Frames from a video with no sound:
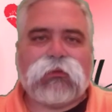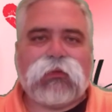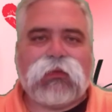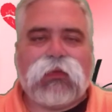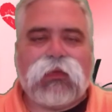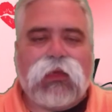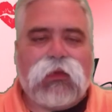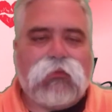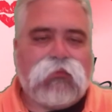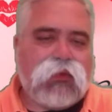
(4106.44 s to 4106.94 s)

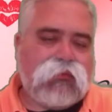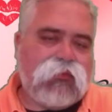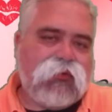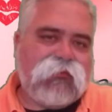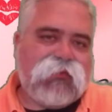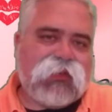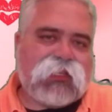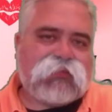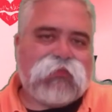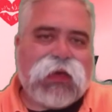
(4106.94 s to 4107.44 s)
I'm going to
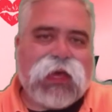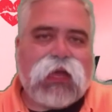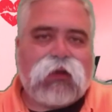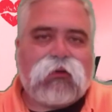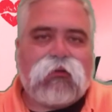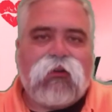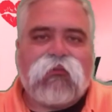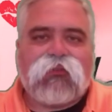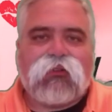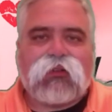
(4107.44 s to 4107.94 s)
move this
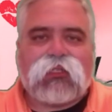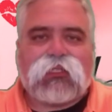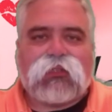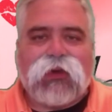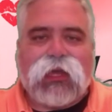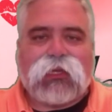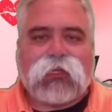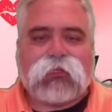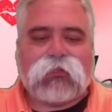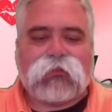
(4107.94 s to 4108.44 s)
back over so
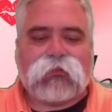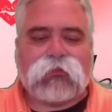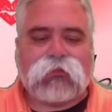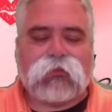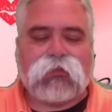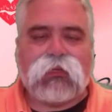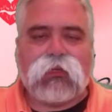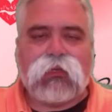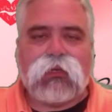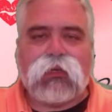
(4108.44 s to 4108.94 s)
I can
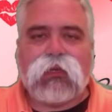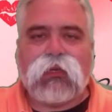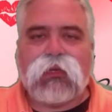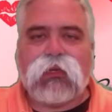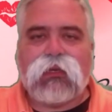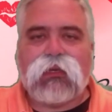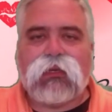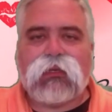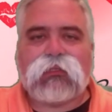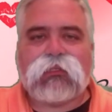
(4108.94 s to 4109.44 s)

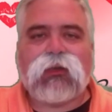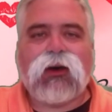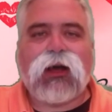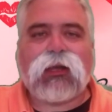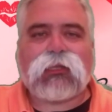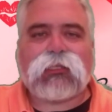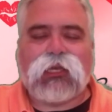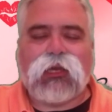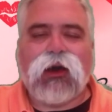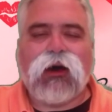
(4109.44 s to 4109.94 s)

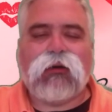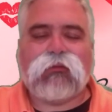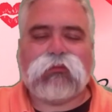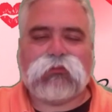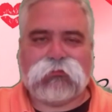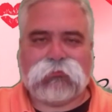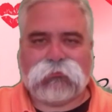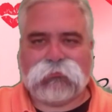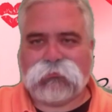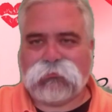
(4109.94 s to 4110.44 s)
talk to y'all.
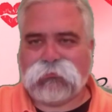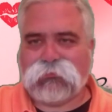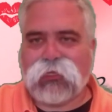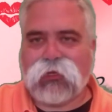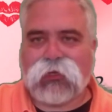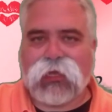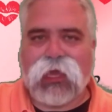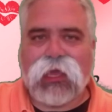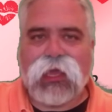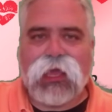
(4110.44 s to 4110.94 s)

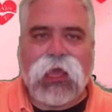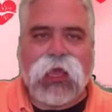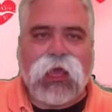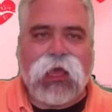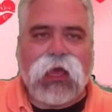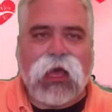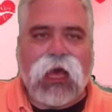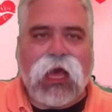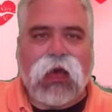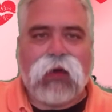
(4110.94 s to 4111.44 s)
Okay?
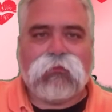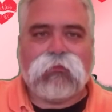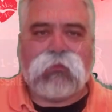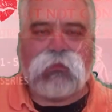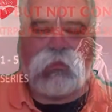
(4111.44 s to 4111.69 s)
I'm